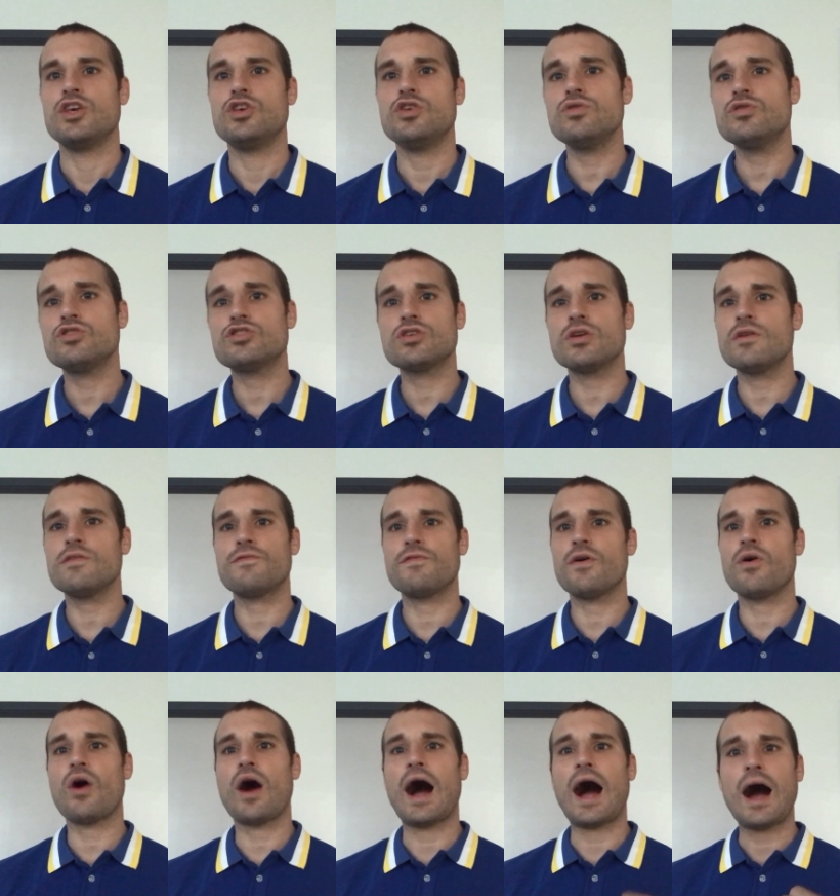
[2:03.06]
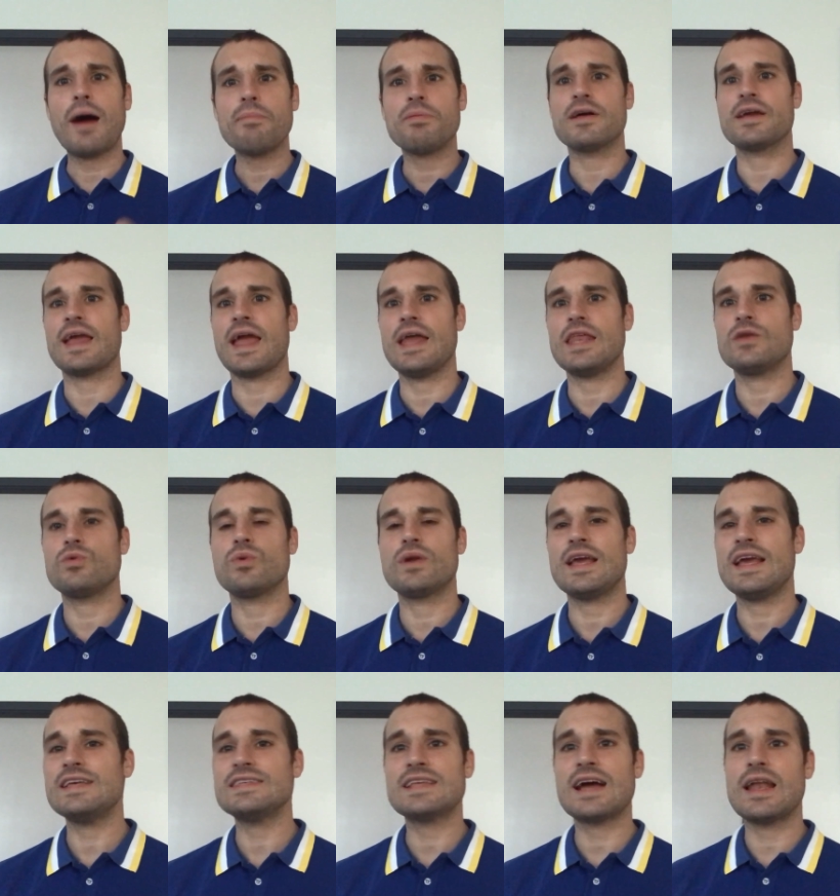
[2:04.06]
You shouldn't feel obligated
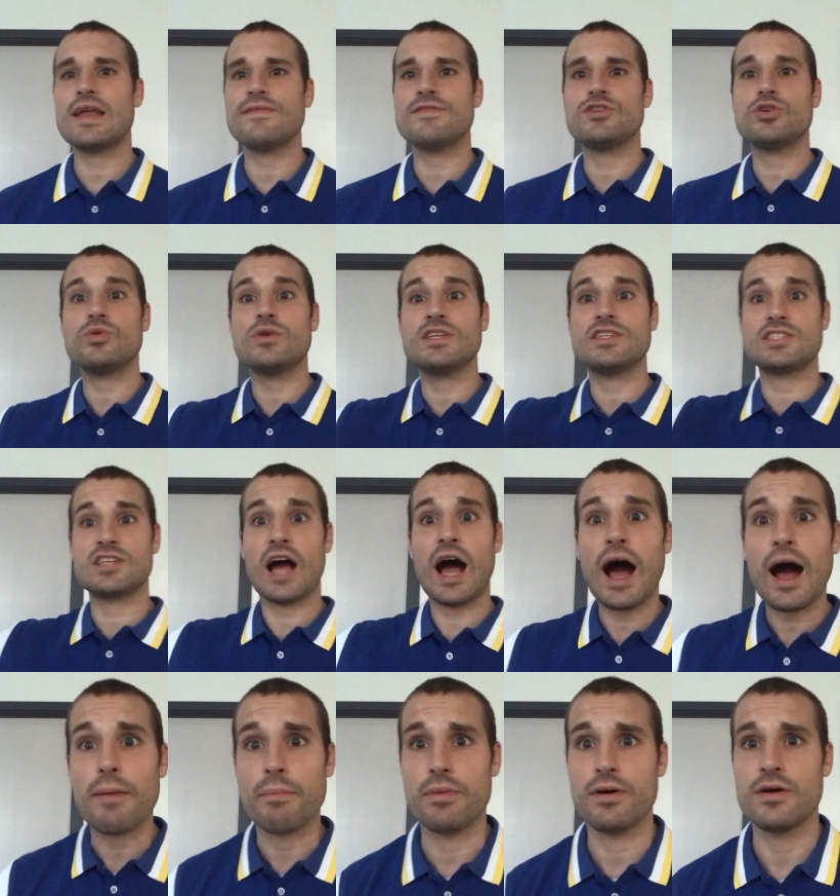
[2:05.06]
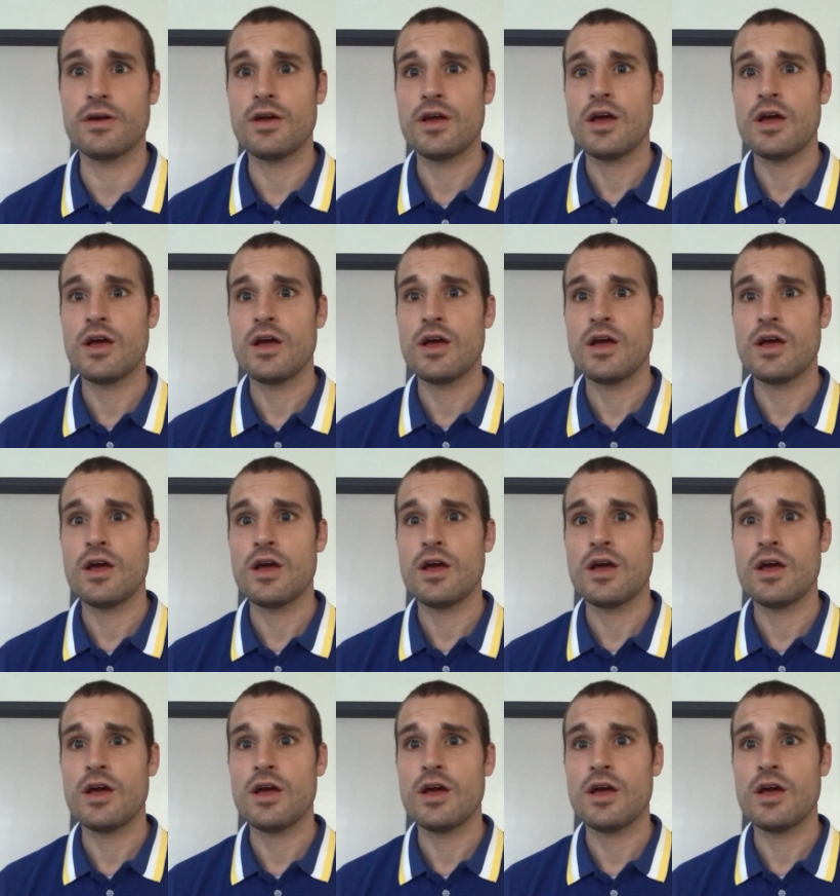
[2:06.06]
when he's not even doing his job.